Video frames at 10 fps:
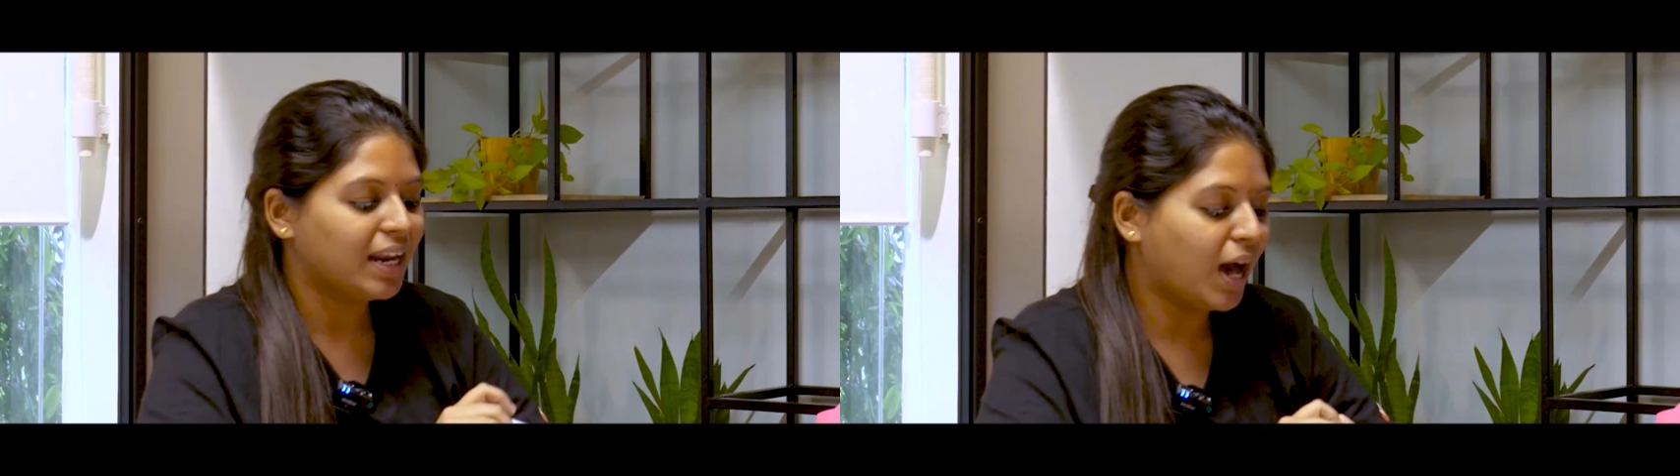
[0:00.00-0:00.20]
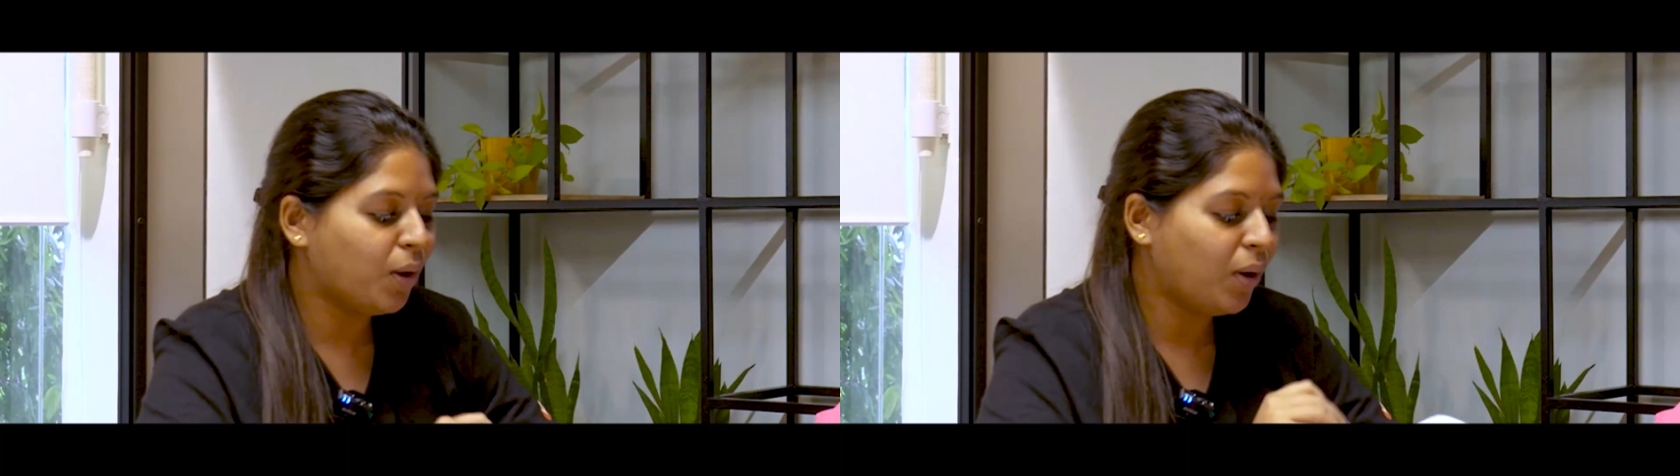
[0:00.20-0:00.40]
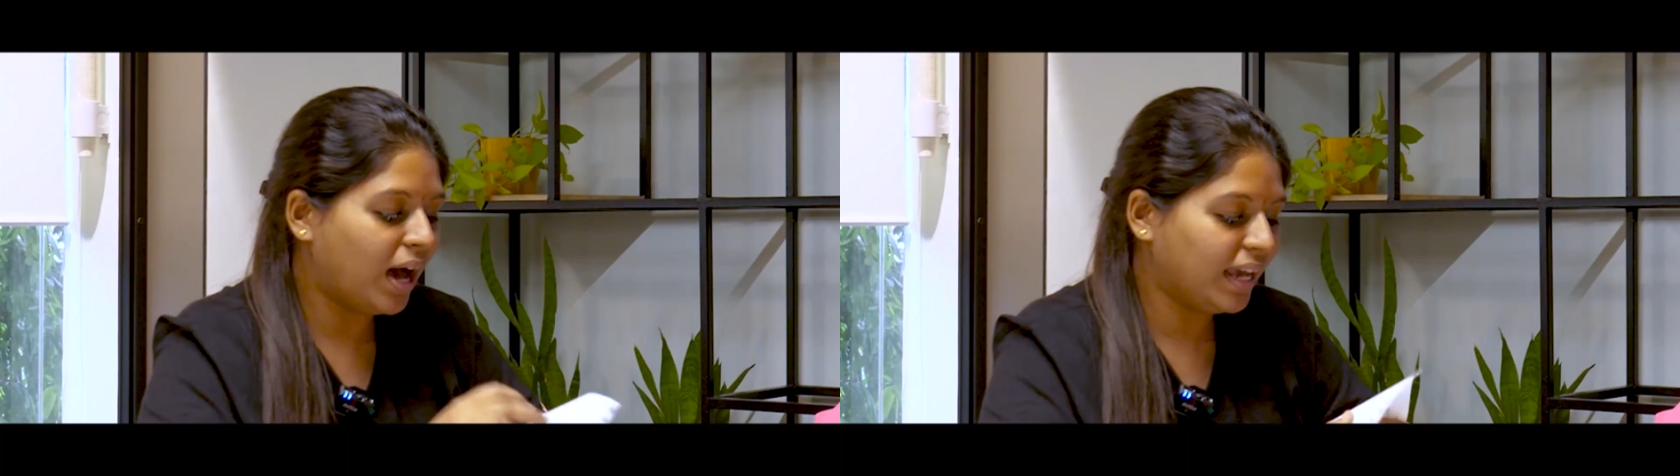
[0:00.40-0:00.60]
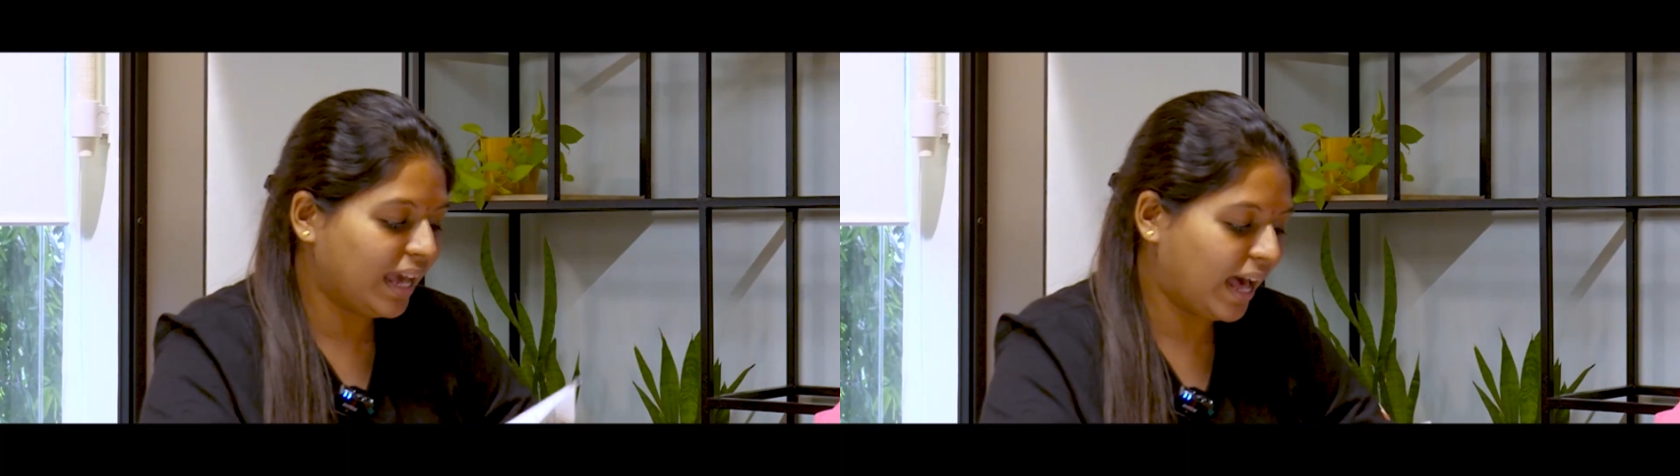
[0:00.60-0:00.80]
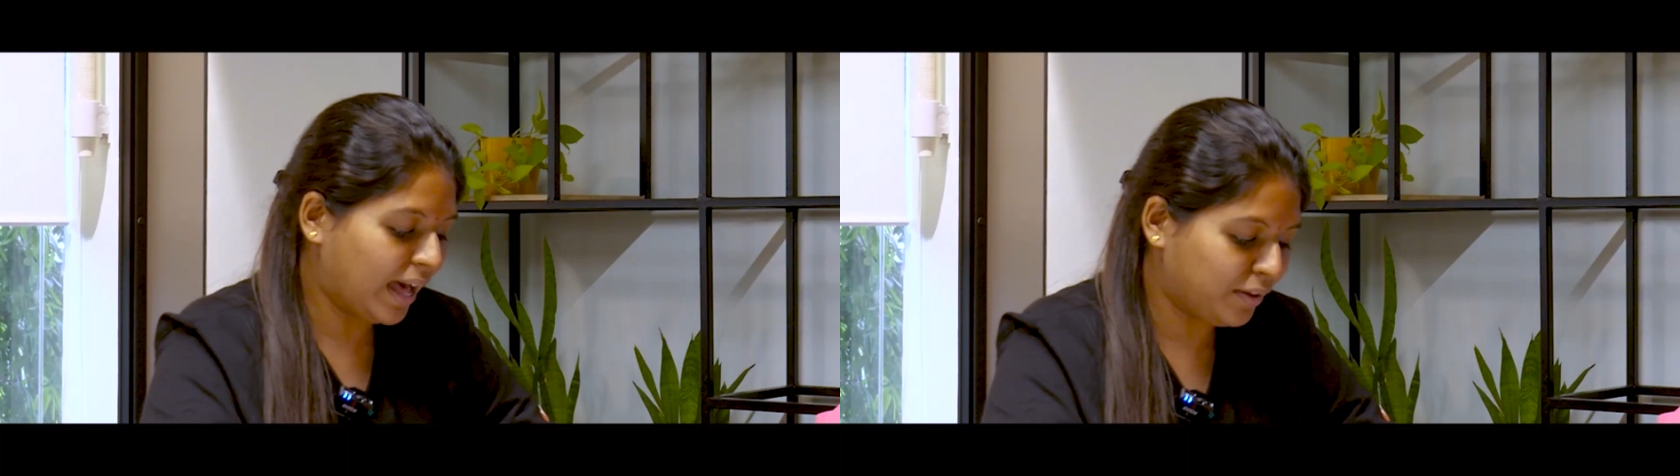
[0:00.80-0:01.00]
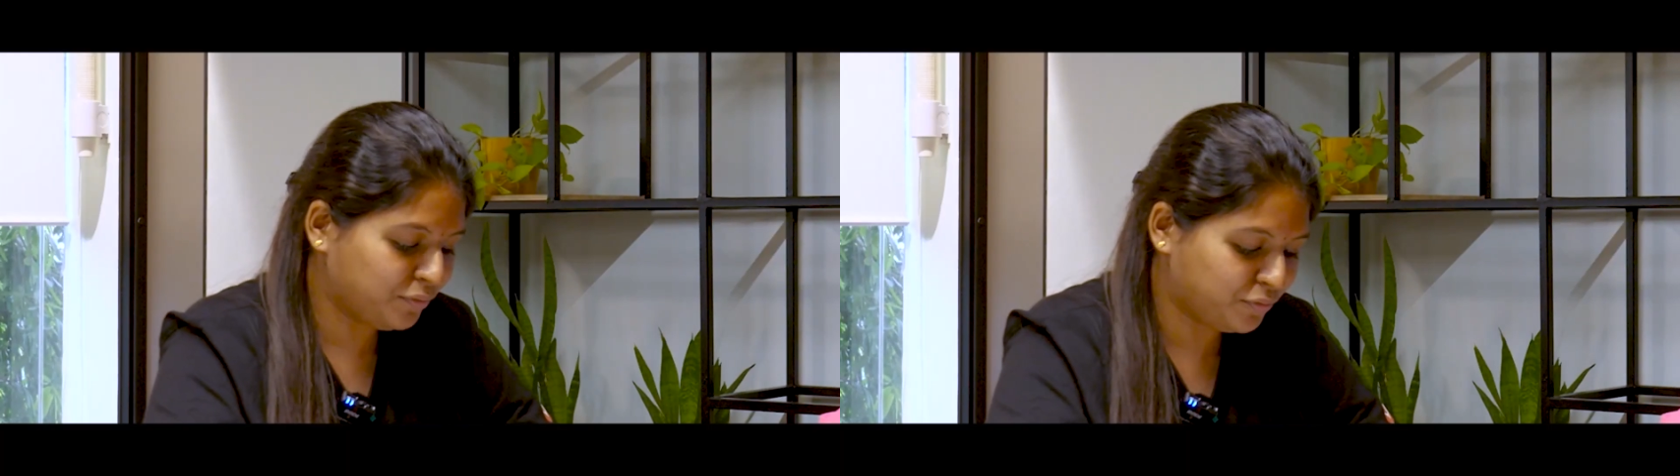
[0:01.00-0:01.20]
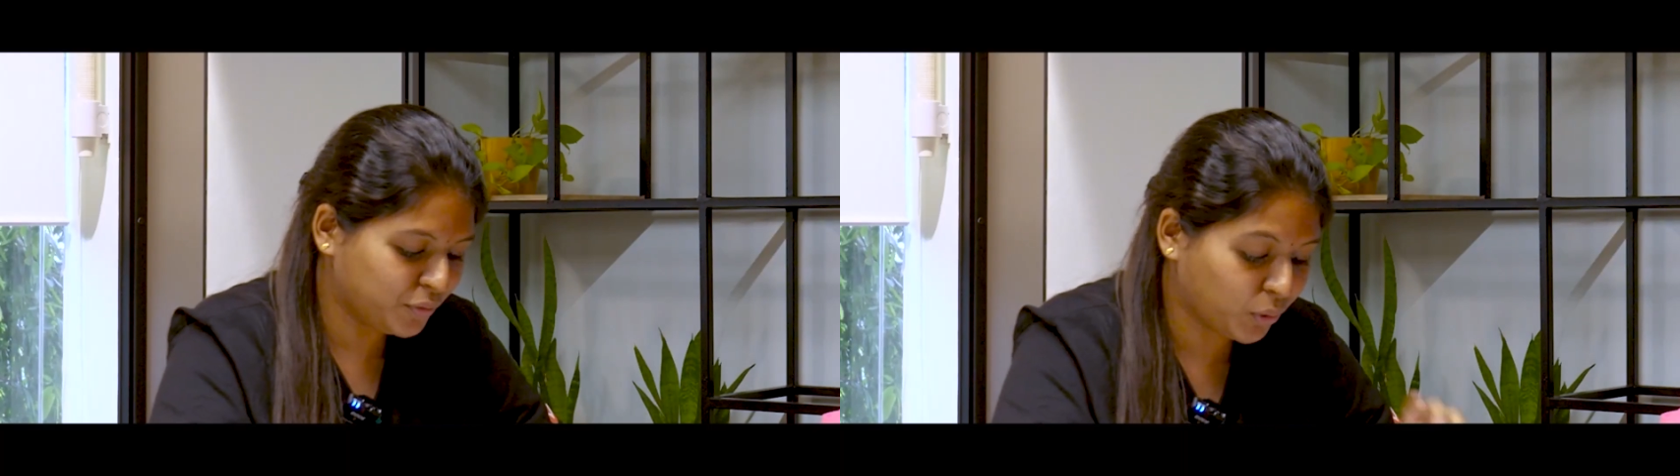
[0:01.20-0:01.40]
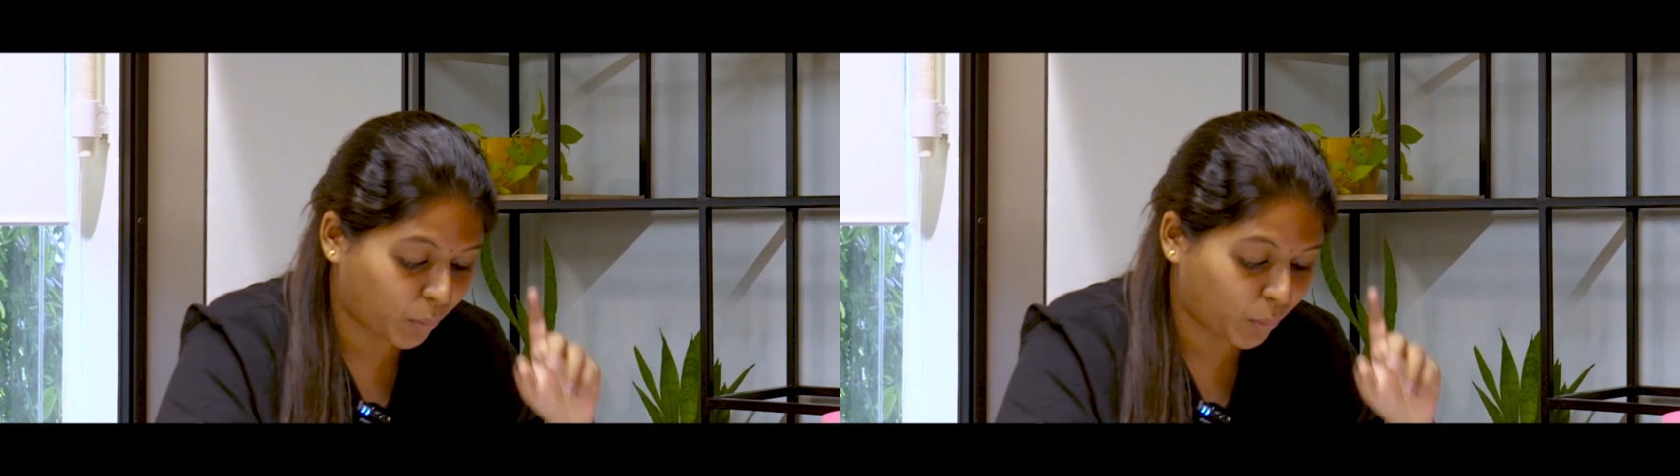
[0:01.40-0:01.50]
Now I have few